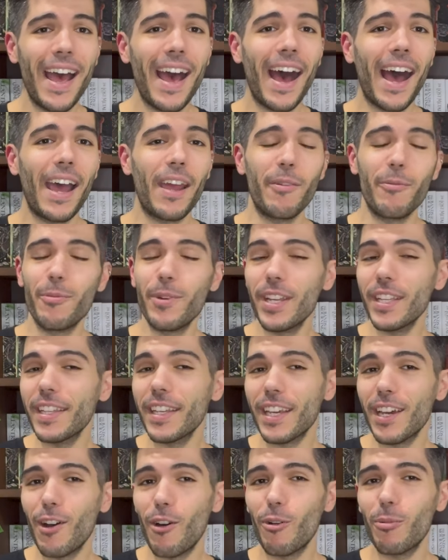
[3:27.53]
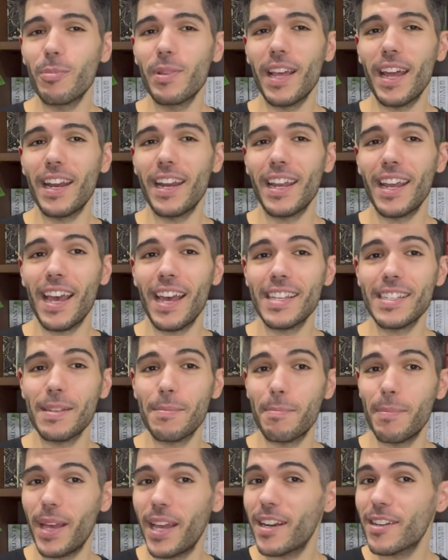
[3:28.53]
I really hope that it has a
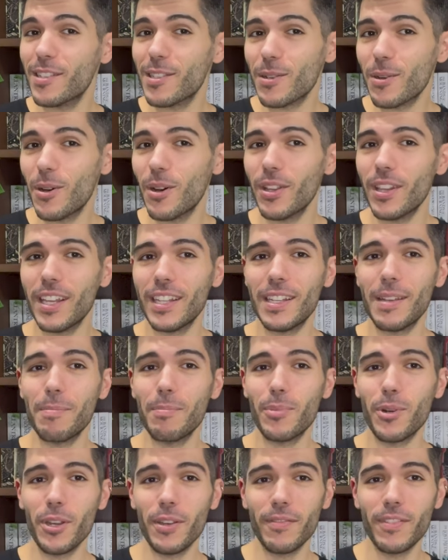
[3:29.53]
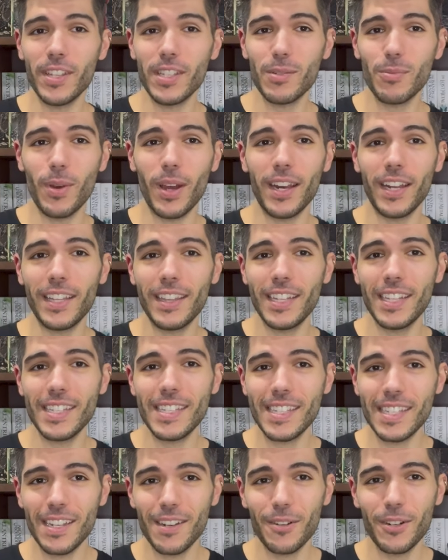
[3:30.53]
better score than the previous one in this
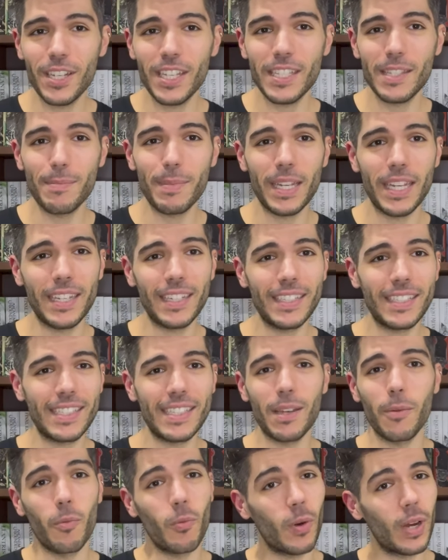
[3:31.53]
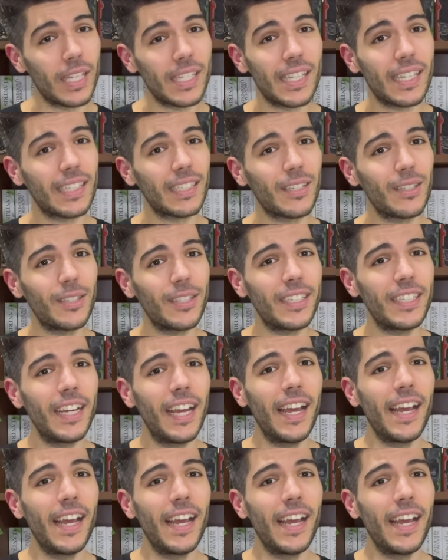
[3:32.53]
series because it wasn't good,